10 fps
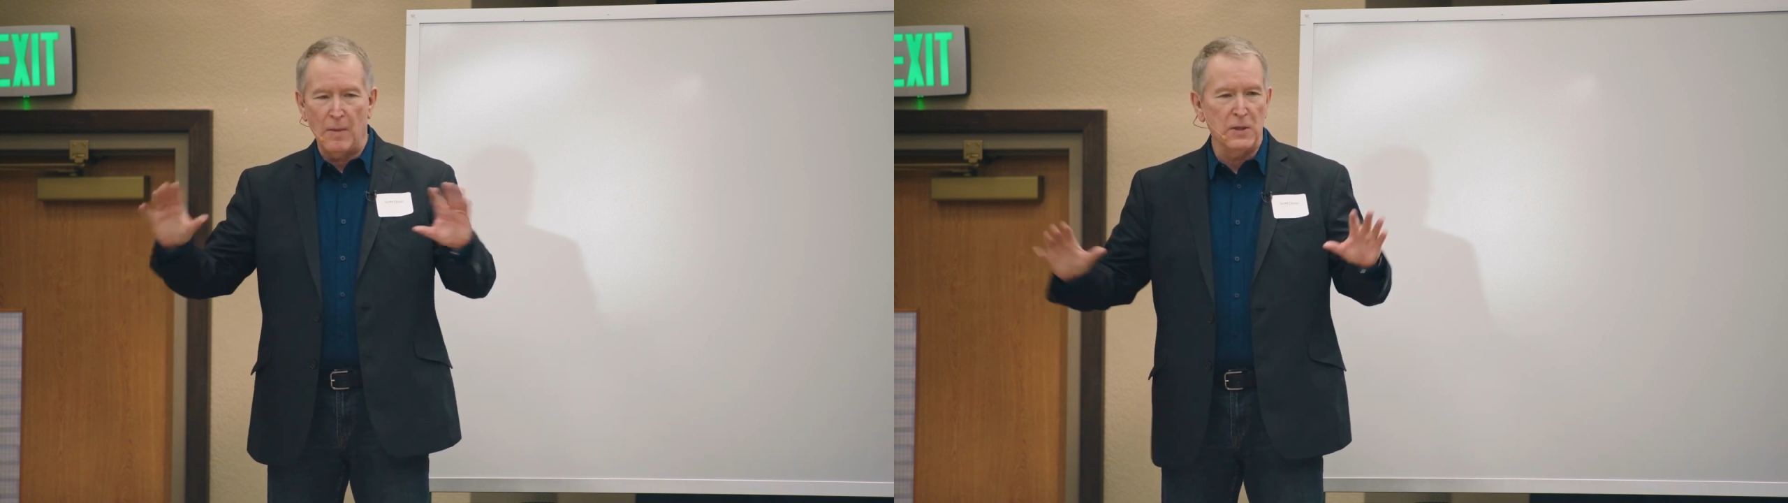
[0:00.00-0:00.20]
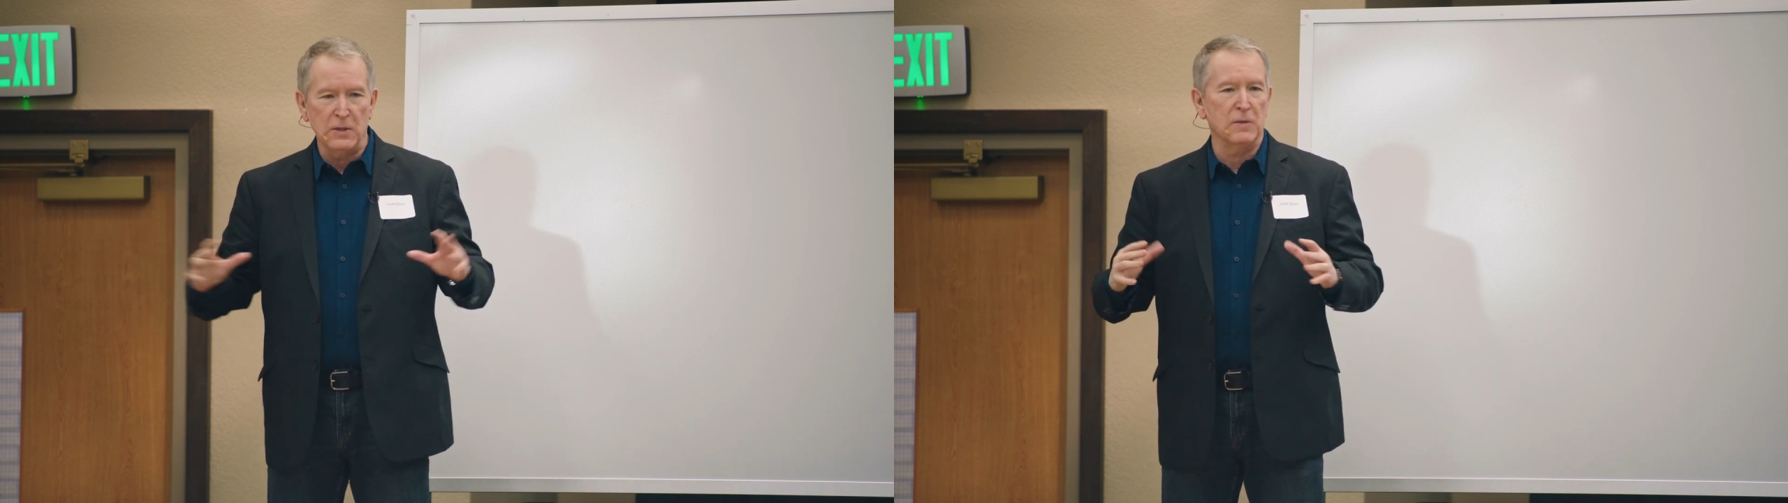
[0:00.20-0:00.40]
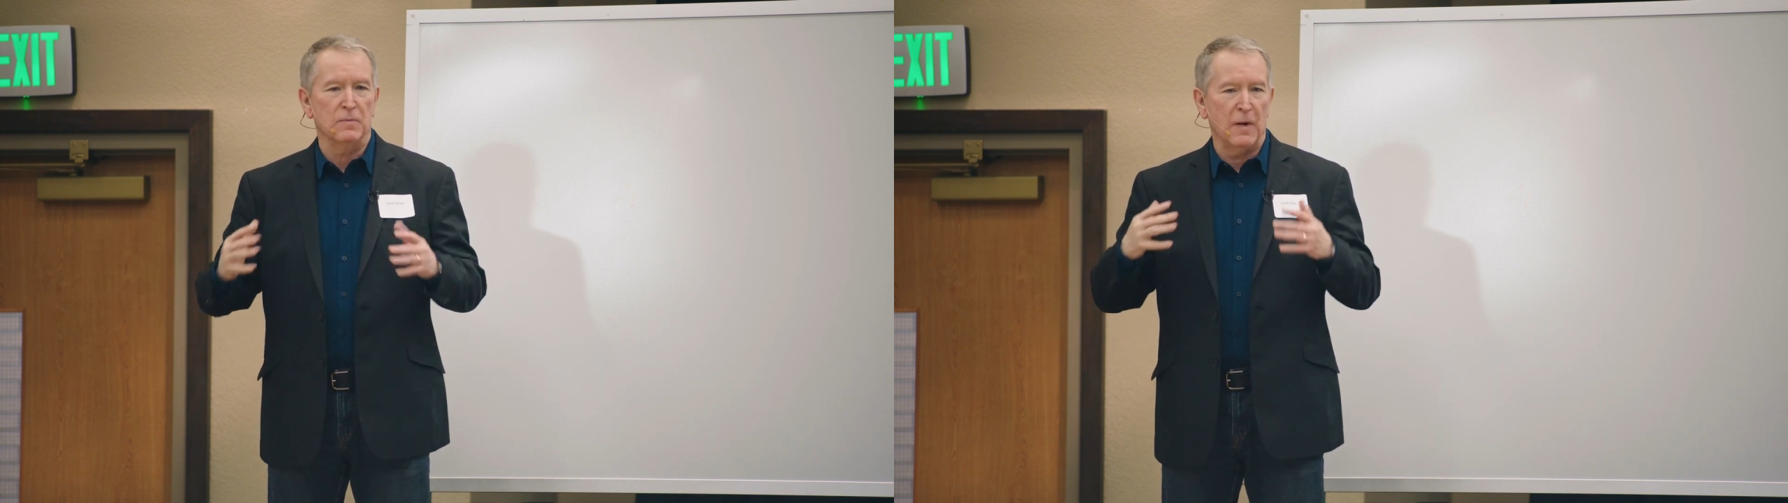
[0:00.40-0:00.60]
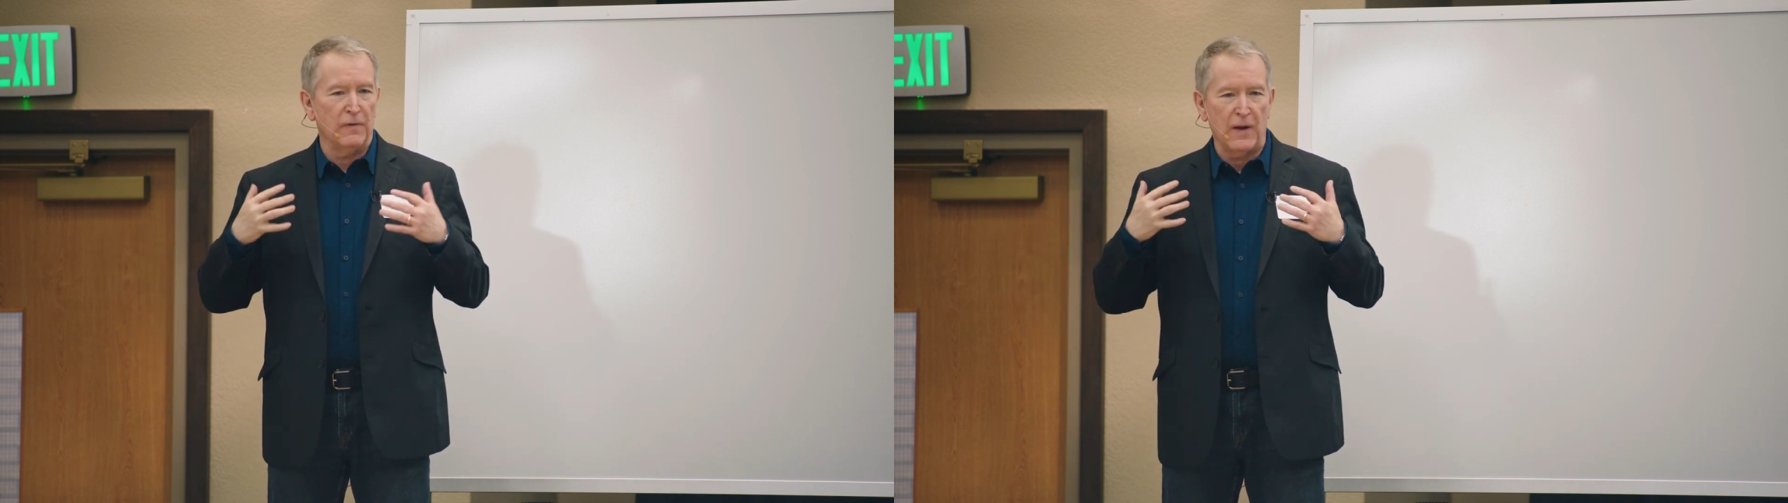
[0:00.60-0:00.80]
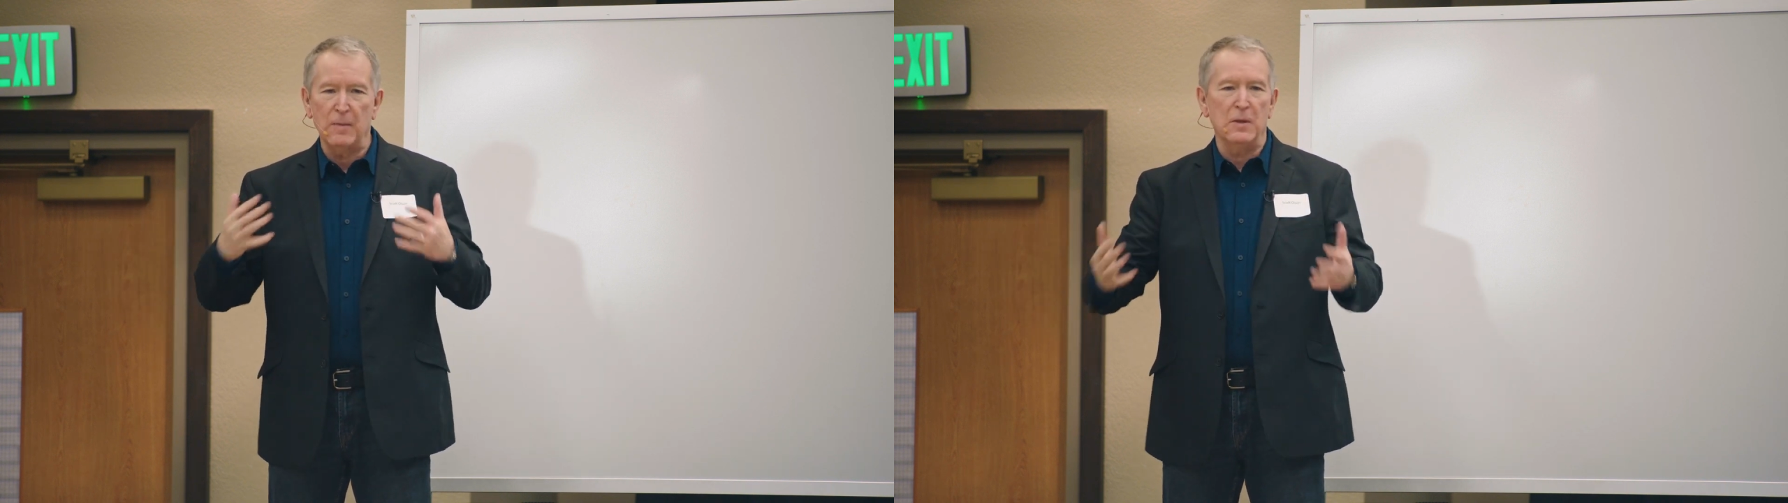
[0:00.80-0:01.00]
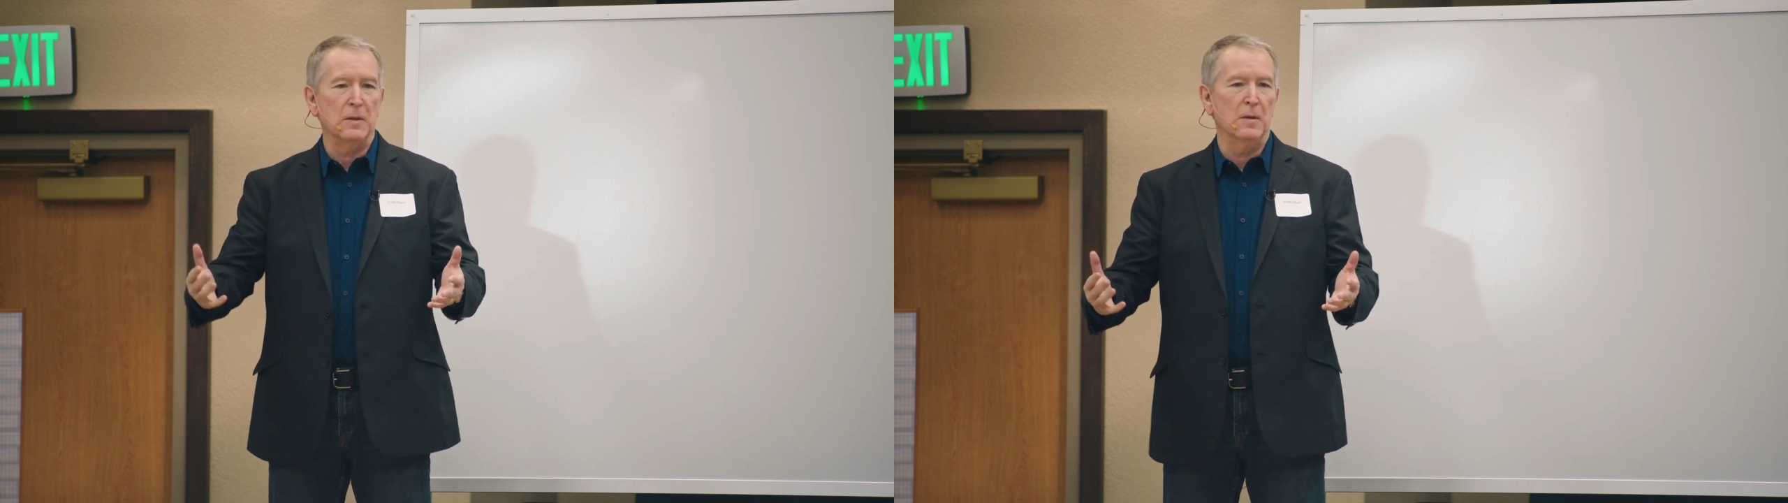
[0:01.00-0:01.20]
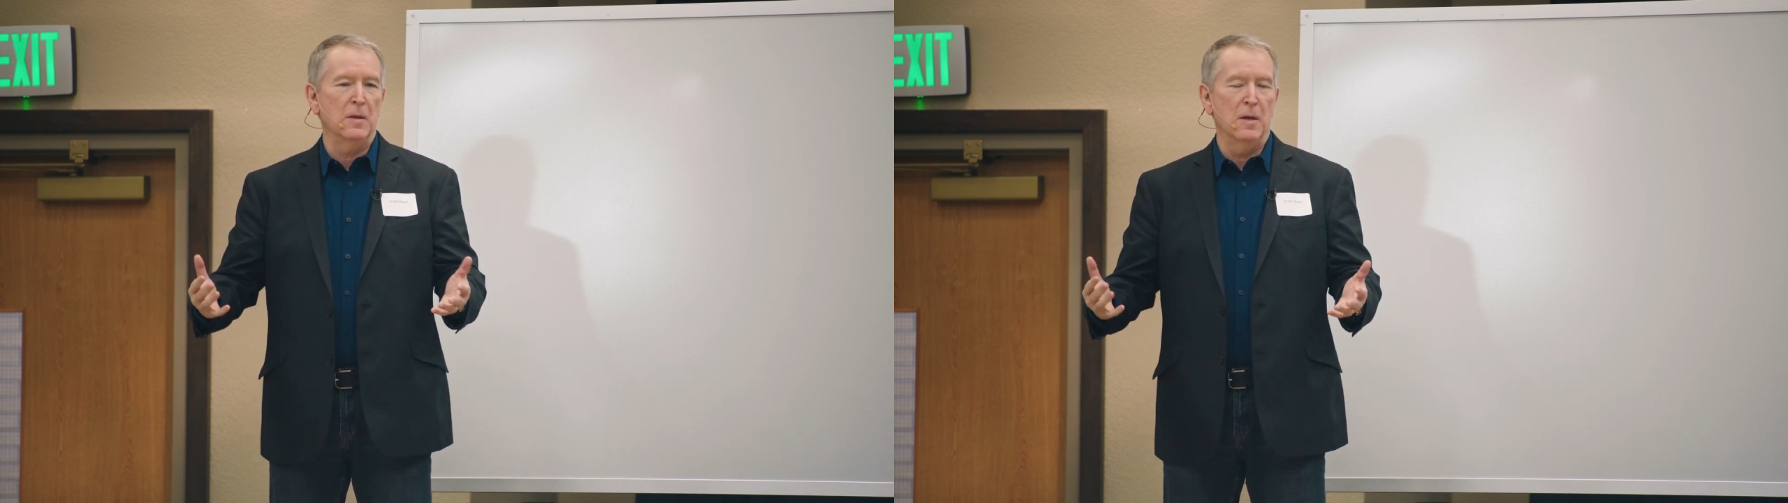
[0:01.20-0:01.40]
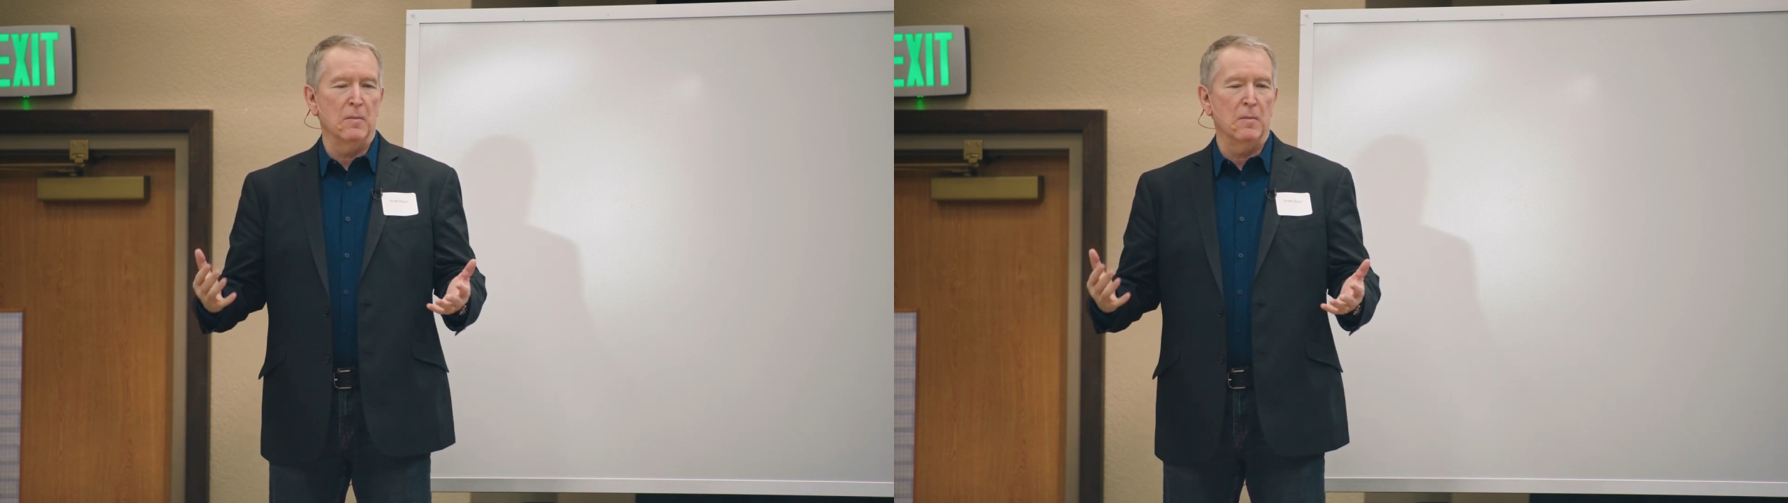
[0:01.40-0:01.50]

I mean, just my family.